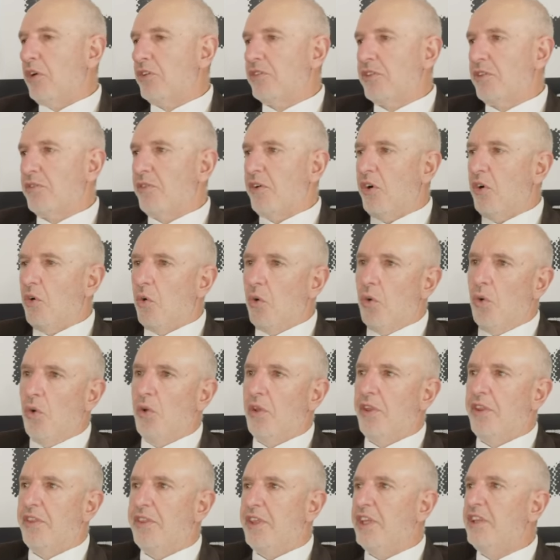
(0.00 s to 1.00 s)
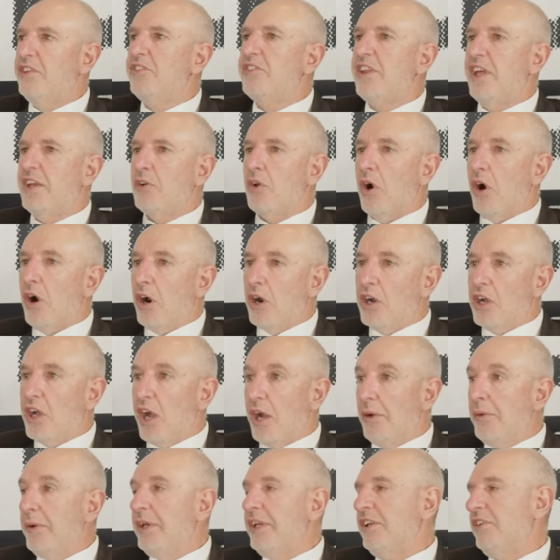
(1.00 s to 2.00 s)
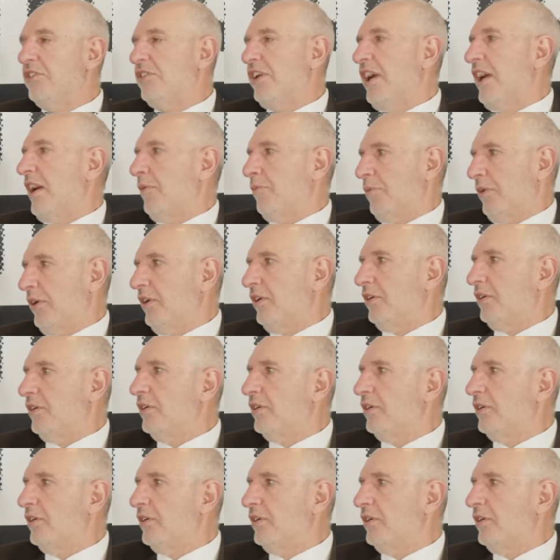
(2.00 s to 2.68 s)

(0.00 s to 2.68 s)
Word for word: of all the things that are going to happen.